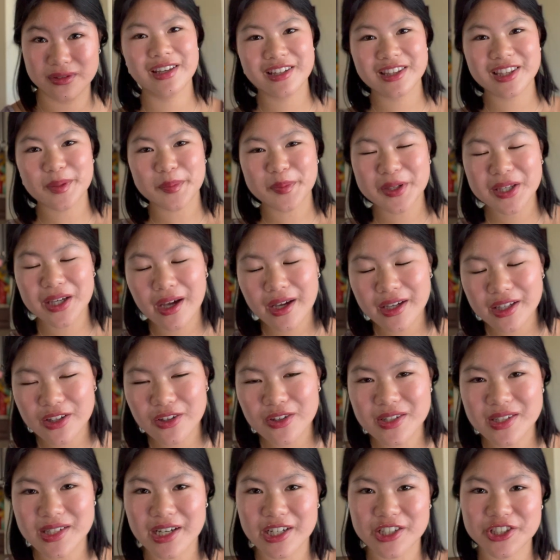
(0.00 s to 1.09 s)
In the
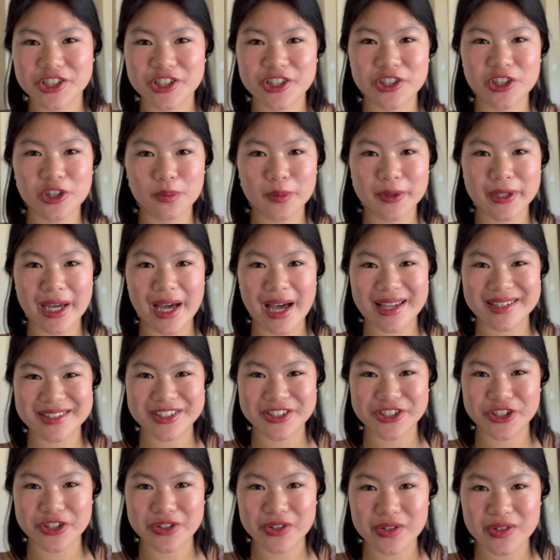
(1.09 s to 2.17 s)
PIQ section, you'll be
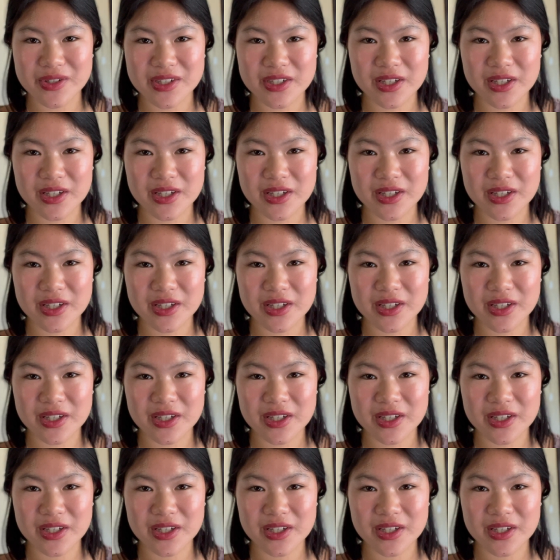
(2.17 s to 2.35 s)
asked to choose